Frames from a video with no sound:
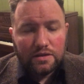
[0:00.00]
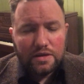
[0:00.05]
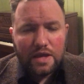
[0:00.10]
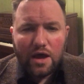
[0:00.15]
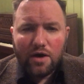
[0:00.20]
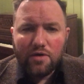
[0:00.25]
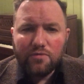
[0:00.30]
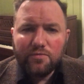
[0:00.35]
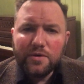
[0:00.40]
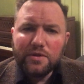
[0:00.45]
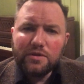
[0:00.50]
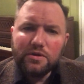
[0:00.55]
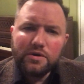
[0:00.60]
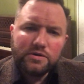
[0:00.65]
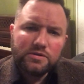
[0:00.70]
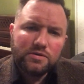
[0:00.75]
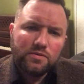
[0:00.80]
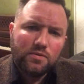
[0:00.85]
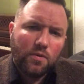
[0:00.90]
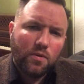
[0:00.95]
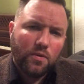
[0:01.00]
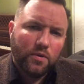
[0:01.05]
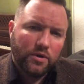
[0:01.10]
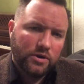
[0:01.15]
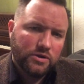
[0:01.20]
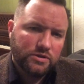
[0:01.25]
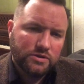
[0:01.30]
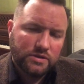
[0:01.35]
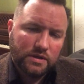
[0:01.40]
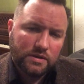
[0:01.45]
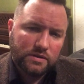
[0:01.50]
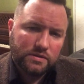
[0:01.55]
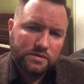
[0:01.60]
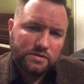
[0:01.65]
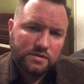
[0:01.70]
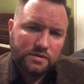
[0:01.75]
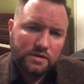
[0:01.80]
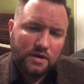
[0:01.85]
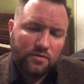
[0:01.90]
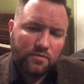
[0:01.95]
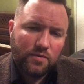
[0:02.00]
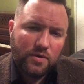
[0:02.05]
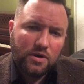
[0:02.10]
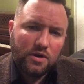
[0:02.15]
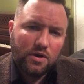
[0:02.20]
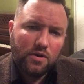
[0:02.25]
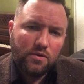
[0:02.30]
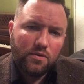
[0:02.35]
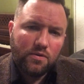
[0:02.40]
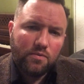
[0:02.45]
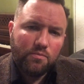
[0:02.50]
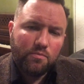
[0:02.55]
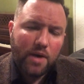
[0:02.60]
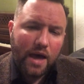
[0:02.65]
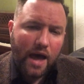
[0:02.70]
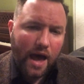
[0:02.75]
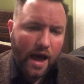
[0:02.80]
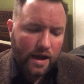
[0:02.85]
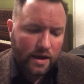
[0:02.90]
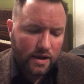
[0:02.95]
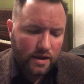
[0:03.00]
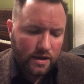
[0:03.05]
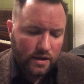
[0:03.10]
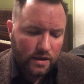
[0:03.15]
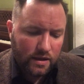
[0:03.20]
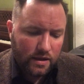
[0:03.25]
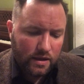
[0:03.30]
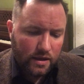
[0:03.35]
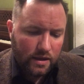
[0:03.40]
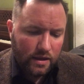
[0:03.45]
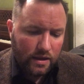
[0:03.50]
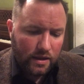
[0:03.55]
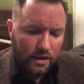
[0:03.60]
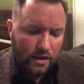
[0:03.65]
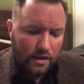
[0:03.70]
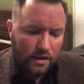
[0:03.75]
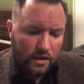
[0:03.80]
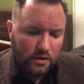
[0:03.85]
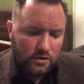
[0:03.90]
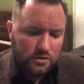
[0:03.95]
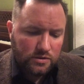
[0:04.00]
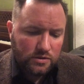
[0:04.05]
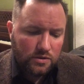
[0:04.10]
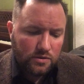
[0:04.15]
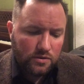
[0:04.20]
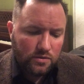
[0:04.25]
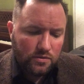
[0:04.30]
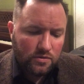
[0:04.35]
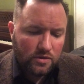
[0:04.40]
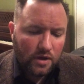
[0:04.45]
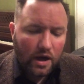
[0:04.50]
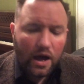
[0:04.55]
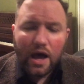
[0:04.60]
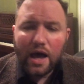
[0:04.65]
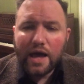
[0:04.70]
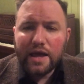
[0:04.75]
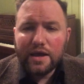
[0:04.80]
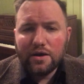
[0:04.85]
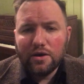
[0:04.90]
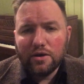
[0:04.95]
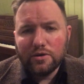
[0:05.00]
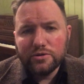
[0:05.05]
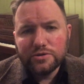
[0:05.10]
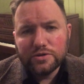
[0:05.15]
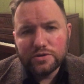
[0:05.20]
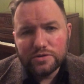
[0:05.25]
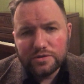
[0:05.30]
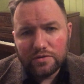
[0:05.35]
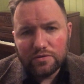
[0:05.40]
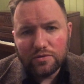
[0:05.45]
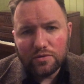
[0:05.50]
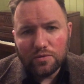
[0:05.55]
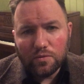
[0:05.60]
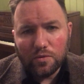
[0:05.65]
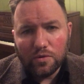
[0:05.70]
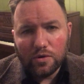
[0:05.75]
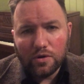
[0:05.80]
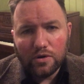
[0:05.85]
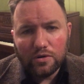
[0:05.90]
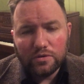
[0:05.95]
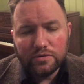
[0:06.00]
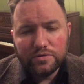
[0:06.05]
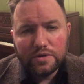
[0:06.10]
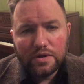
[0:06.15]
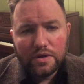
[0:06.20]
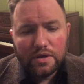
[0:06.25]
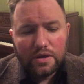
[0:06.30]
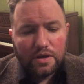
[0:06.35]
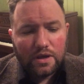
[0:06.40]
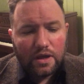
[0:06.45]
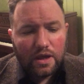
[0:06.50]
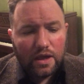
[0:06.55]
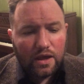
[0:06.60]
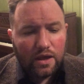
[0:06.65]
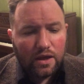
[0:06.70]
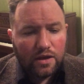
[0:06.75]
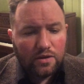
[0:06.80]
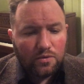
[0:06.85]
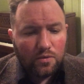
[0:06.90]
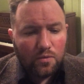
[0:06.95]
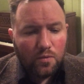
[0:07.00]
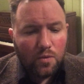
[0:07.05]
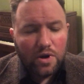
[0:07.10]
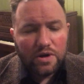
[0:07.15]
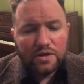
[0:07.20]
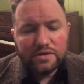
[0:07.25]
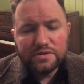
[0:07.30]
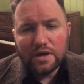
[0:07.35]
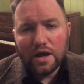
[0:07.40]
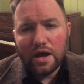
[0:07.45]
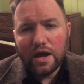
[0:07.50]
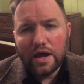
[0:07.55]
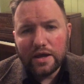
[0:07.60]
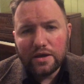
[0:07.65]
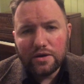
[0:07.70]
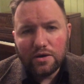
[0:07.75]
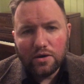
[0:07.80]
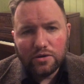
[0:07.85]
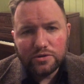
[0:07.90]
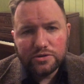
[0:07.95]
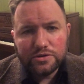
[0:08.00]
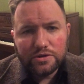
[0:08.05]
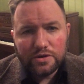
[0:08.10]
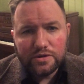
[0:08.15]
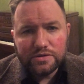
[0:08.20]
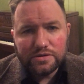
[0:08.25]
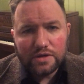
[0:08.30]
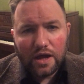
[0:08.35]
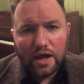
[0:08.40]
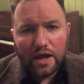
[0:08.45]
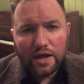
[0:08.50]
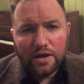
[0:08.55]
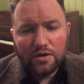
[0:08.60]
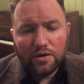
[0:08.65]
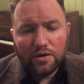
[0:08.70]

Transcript: Now, if we look to origins, if we go back to the high cultures of the world, and what is a high culture? Is a high